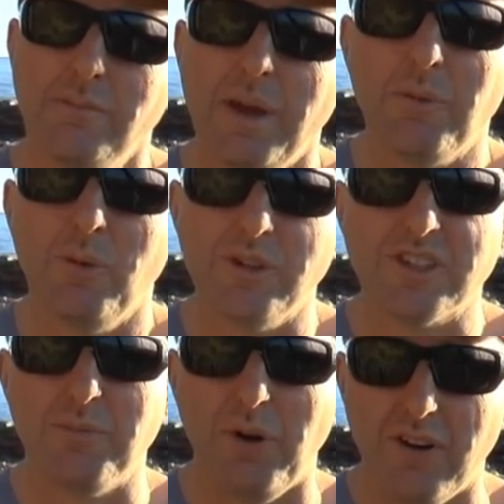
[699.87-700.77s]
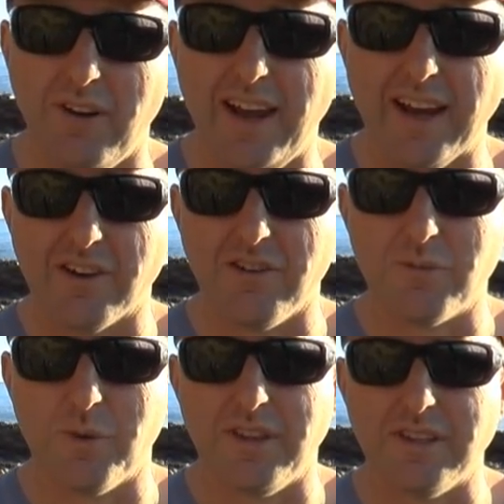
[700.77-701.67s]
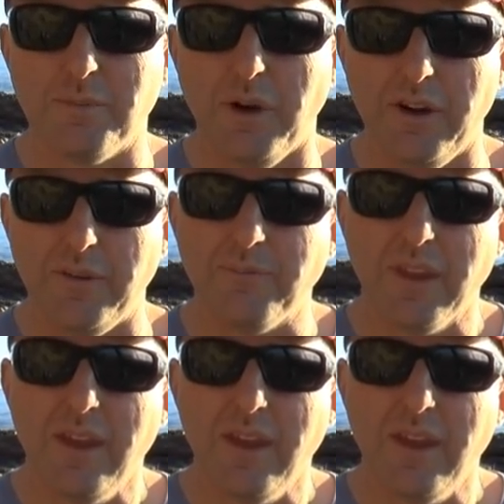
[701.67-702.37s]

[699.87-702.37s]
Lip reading: people were spot on accurate with this bow.